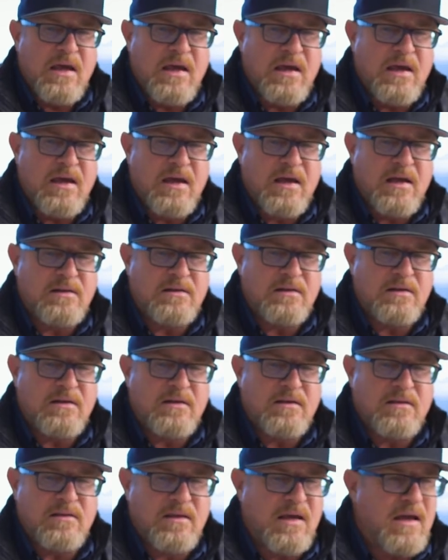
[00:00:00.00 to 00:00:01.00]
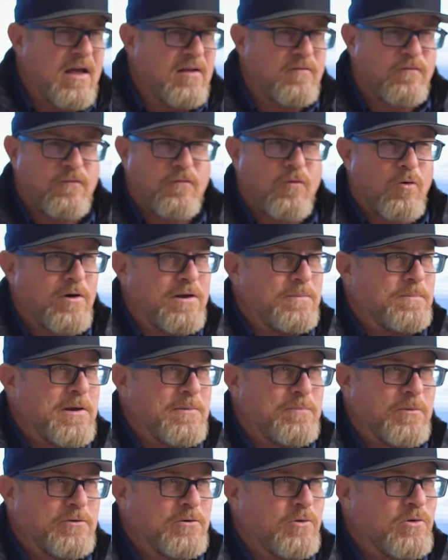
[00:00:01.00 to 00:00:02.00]
and they had 40
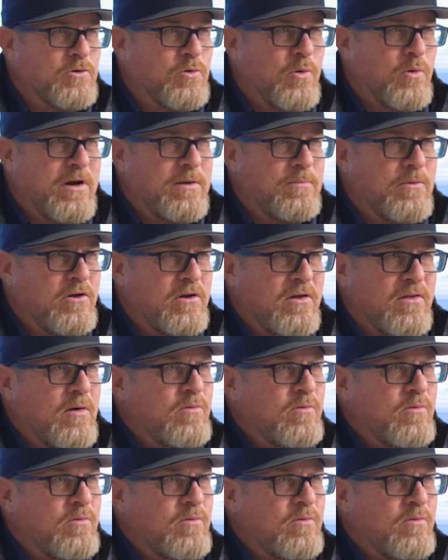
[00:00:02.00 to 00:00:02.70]
people doing 20 million.